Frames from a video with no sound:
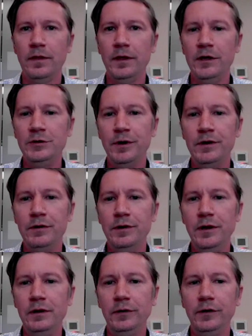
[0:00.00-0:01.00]
They each bring
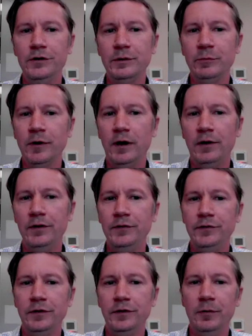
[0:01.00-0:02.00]
unique leadership
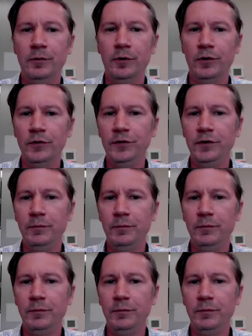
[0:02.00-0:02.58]
qualities to their roles.